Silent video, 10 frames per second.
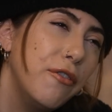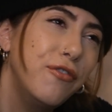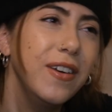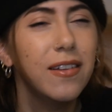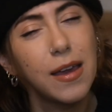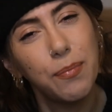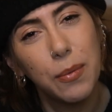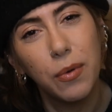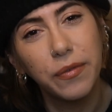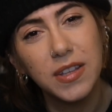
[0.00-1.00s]
feel like
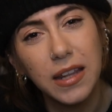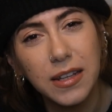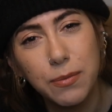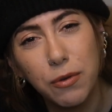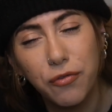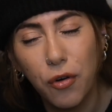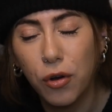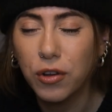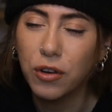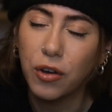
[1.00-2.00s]
people have said this
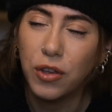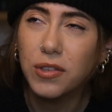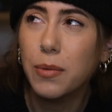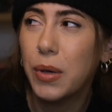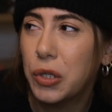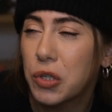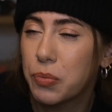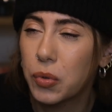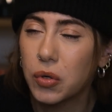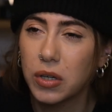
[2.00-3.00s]
before, you know, use a Pinterest
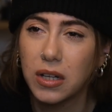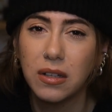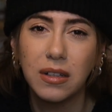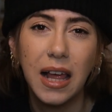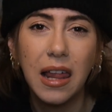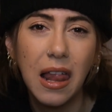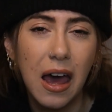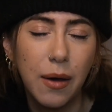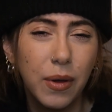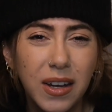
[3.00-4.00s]
board and la la
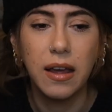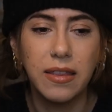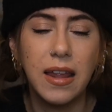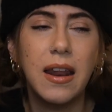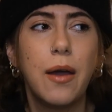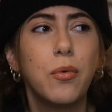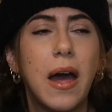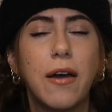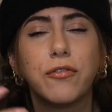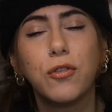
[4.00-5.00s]
la, but then I will
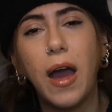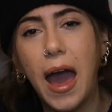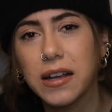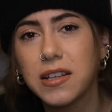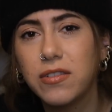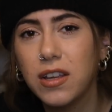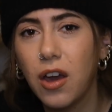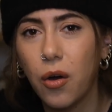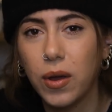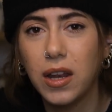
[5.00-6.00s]
have to actively
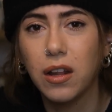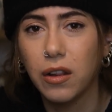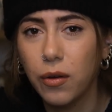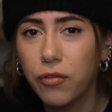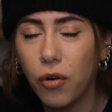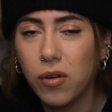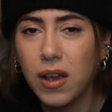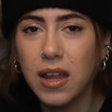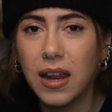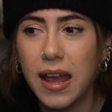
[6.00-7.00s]
go in and look for
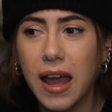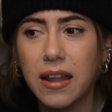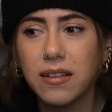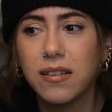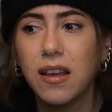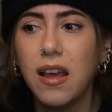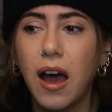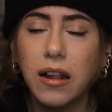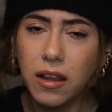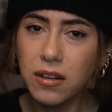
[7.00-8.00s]
it. And
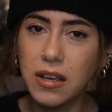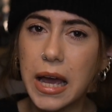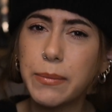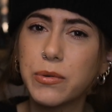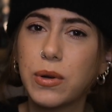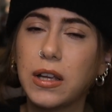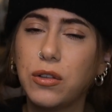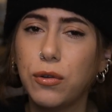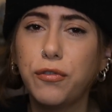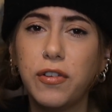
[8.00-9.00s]
a lot of times when I
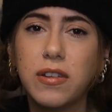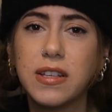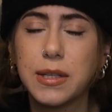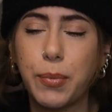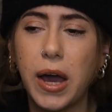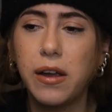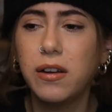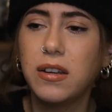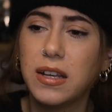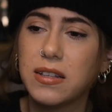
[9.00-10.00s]
do feel
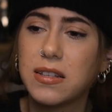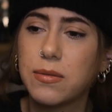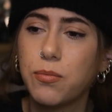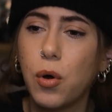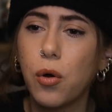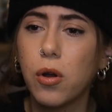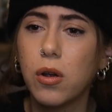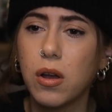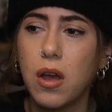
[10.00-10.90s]
inspired, it's more